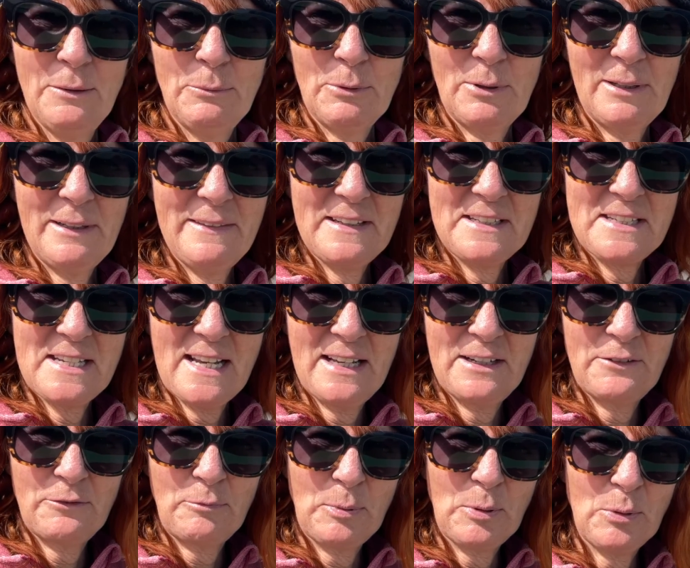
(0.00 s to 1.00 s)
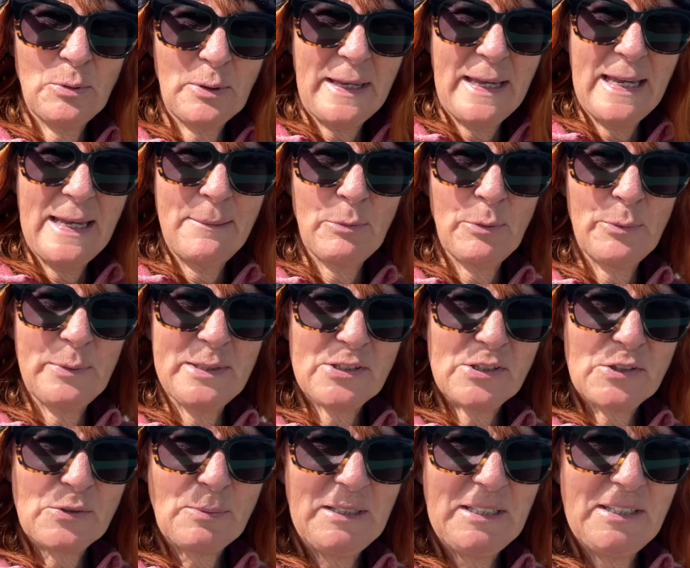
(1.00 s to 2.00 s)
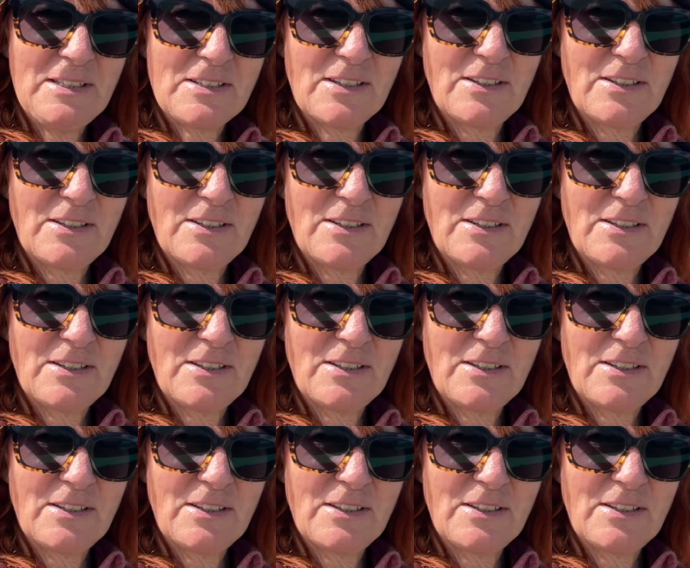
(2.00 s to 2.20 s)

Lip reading: We're in the town of Port Campbell. We just went into